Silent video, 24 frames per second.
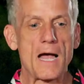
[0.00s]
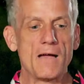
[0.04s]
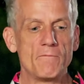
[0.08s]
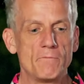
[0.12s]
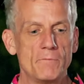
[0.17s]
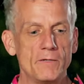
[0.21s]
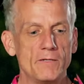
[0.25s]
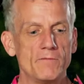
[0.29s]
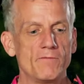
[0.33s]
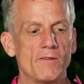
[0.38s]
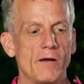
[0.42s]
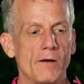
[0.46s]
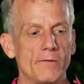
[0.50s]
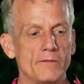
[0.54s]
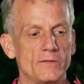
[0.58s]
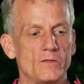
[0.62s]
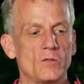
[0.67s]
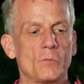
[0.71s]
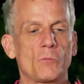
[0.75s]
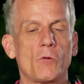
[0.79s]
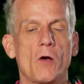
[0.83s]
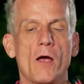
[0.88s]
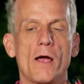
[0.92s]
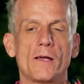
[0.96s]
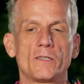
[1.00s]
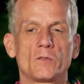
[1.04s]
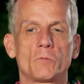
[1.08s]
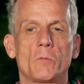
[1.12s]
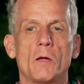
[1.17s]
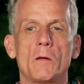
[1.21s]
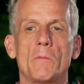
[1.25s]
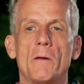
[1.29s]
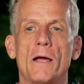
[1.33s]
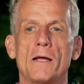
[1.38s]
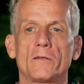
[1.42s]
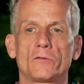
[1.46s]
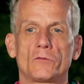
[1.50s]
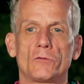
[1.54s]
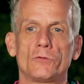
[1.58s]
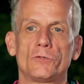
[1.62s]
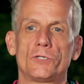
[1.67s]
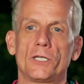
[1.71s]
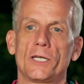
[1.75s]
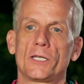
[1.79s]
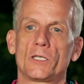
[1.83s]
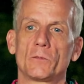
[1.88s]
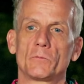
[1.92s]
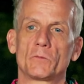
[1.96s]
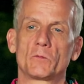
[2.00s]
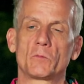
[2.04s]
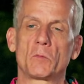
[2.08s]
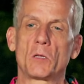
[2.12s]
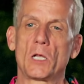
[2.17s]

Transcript: I've been very surprised by Pastor Jacob's